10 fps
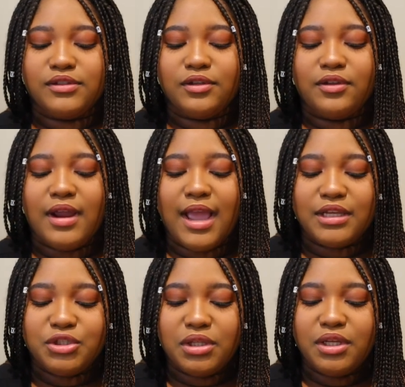So they're
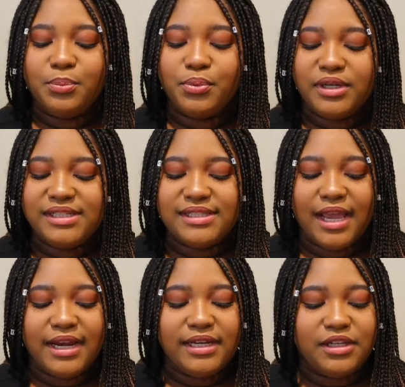actually pretty
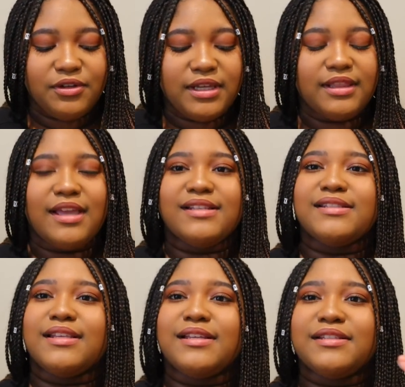tiny. You get like
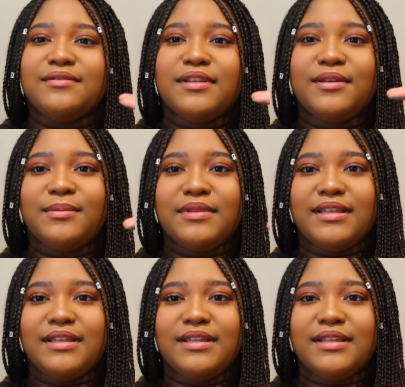six of them.